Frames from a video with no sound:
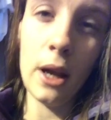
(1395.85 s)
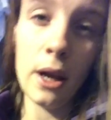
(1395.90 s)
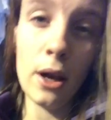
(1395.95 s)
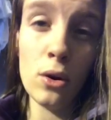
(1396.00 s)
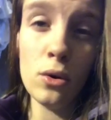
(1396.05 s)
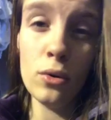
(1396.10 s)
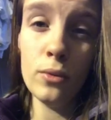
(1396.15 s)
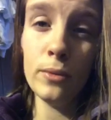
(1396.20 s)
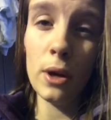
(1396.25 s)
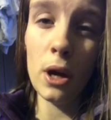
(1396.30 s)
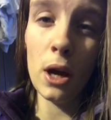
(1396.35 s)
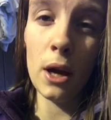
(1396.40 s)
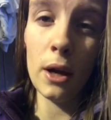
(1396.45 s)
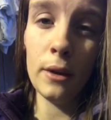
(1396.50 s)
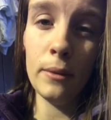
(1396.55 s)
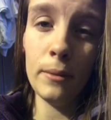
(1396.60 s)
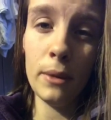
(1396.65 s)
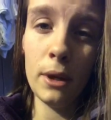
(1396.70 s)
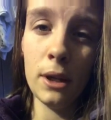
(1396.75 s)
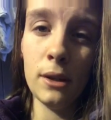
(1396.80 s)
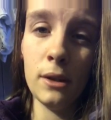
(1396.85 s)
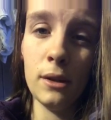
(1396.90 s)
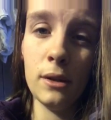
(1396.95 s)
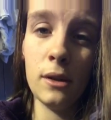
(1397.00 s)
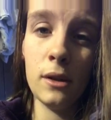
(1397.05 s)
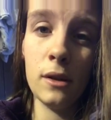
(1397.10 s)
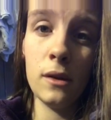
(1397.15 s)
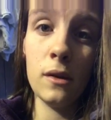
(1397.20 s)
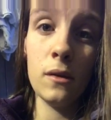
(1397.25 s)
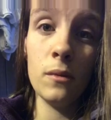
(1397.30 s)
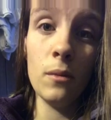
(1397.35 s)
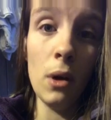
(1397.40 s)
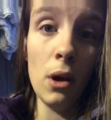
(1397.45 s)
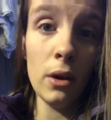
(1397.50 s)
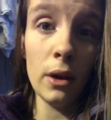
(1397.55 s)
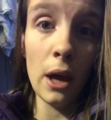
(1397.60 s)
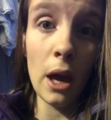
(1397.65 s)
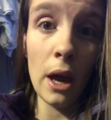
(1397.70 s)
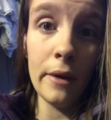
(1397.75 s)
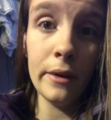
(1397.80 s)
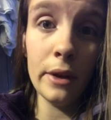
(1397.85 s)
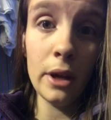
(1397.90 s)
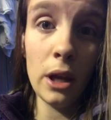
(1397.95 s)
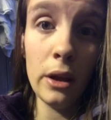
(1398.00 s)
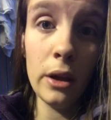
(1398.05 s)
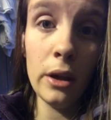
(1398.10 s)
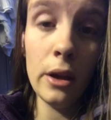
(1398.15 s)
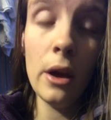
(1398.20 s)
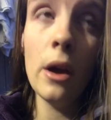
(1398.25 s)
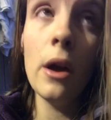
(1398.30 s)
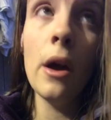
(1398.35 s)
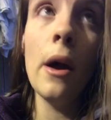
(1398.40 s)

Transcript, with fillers: I hope not because it's a small cavity